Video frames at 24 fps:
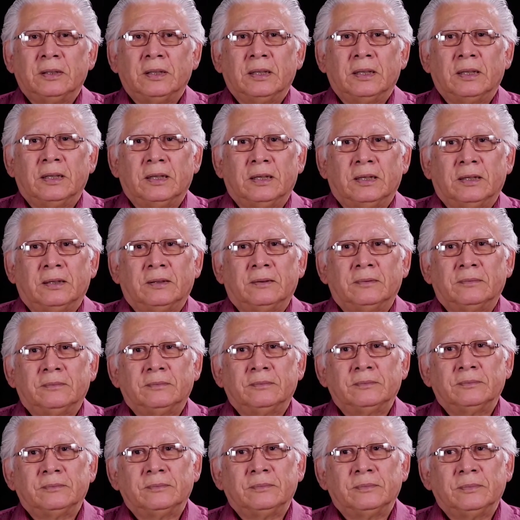
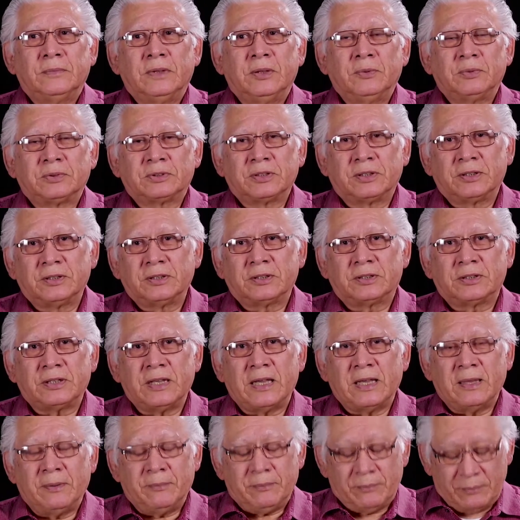it was a good
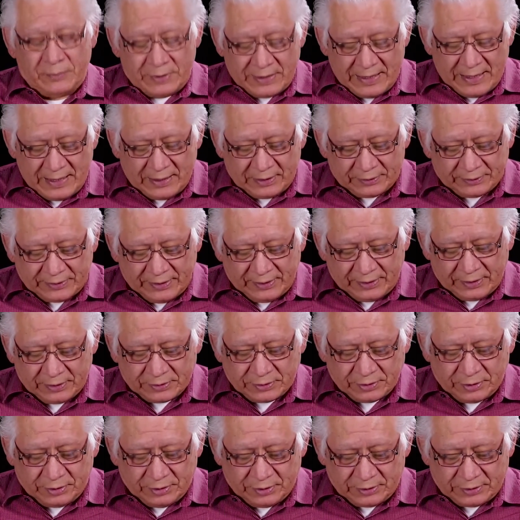time. Now I think
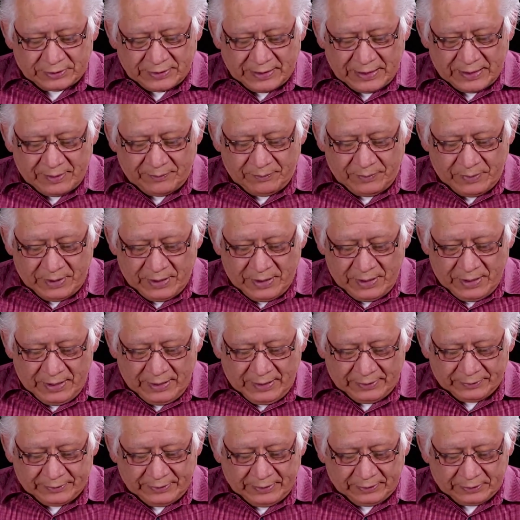it's a good time.
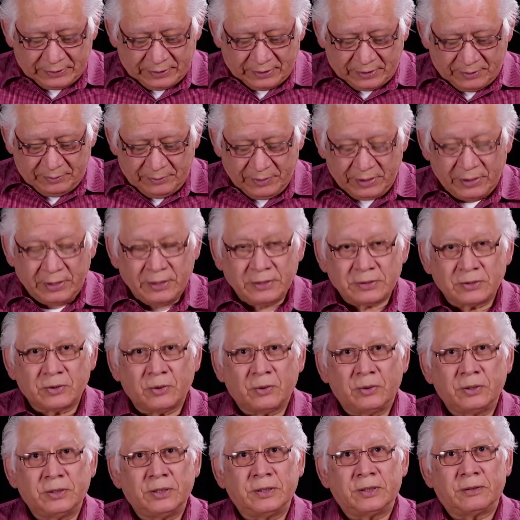I think the committee is
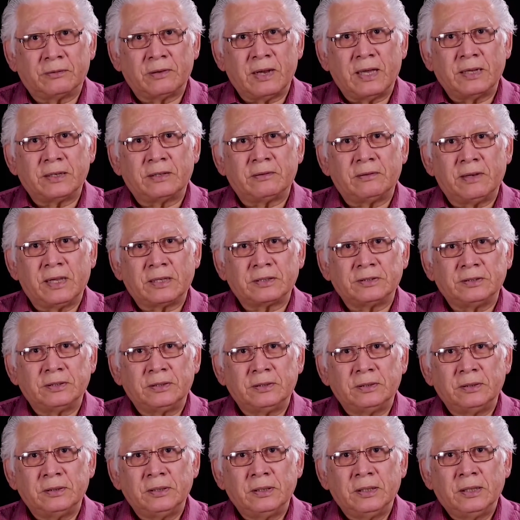going in the right
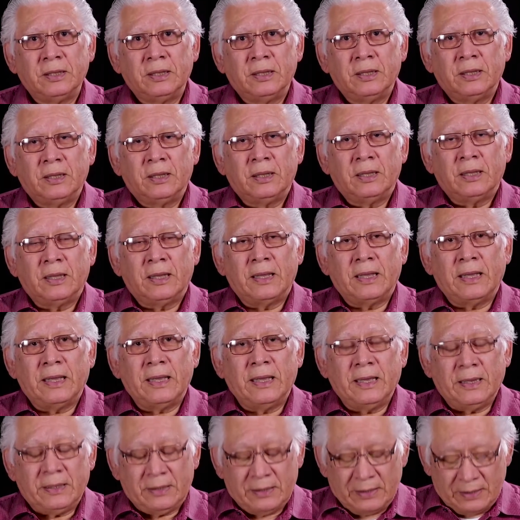direction,
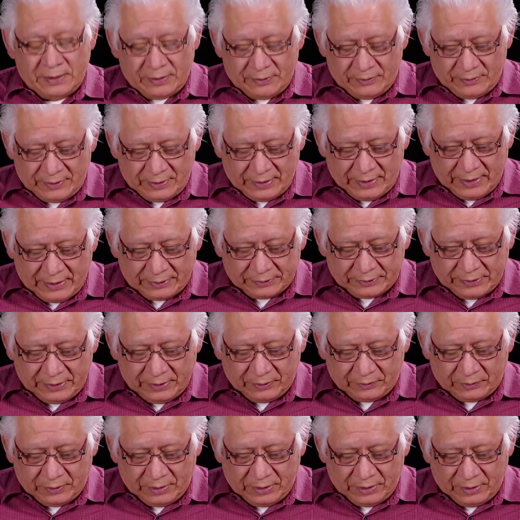and I
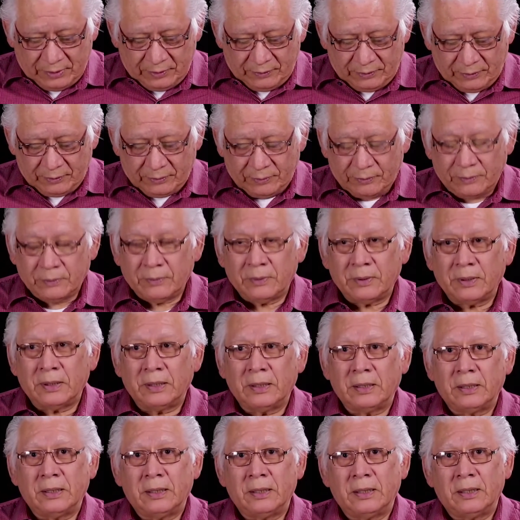think
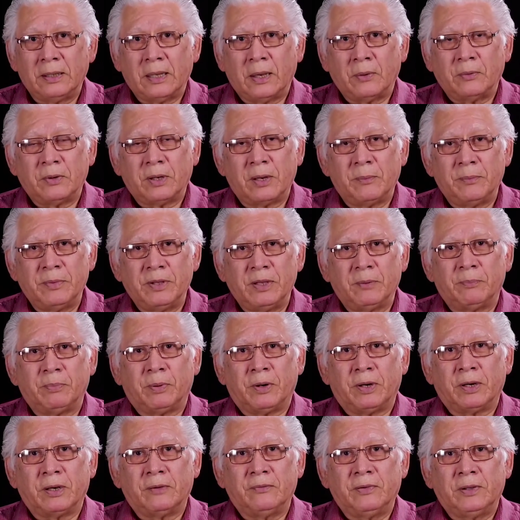I want to be a
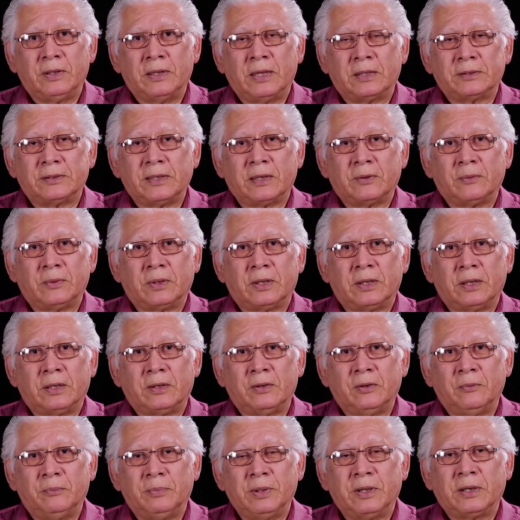part of it. I think we can
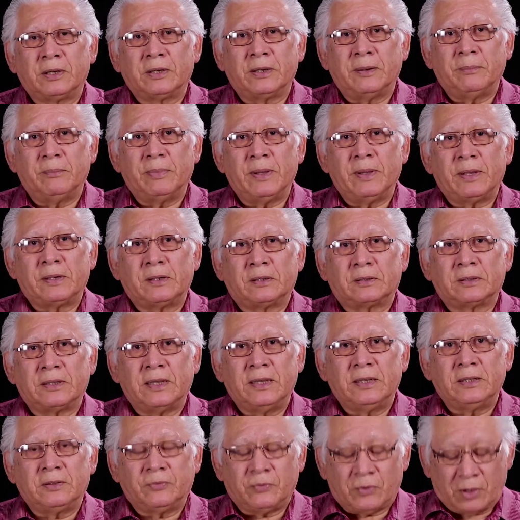do bigger and better
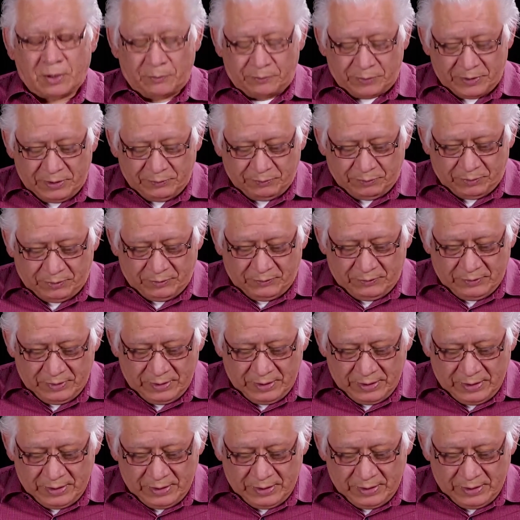things for our people,